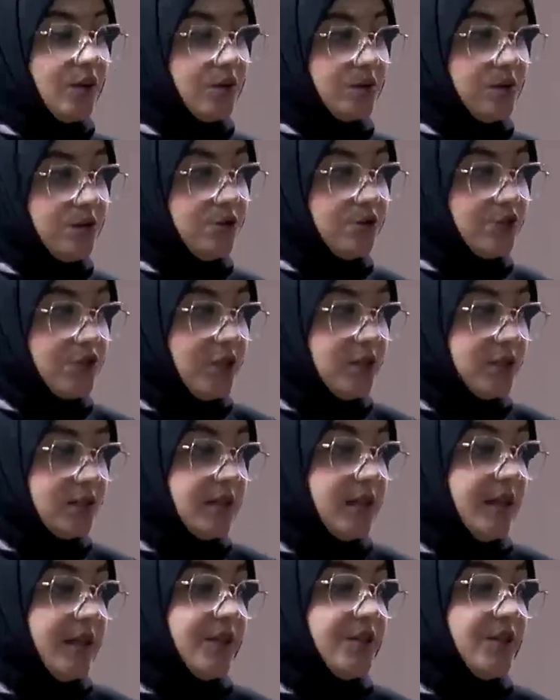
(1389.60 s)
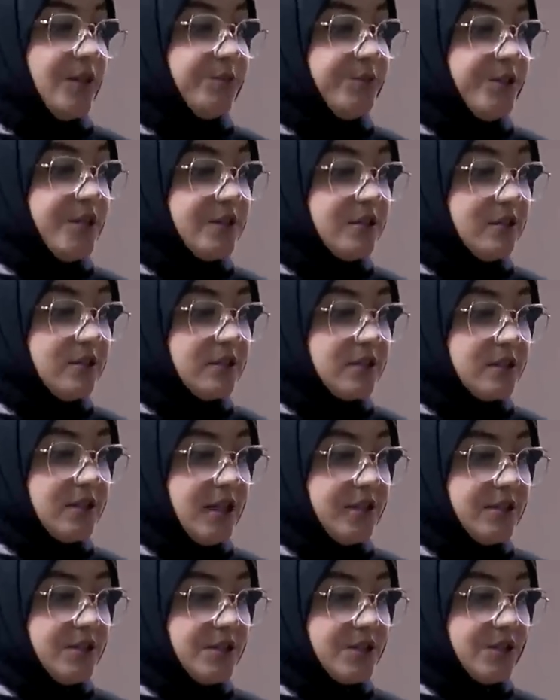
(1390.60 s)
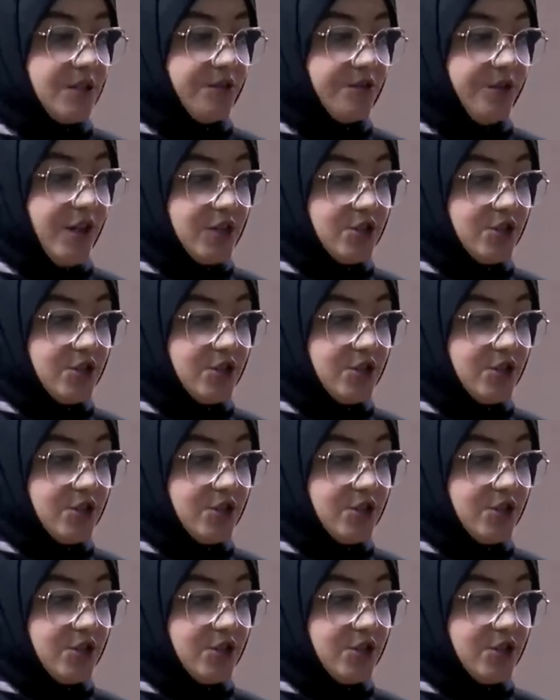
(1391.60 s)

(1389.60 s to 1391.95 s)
Conclusion, in the present studies,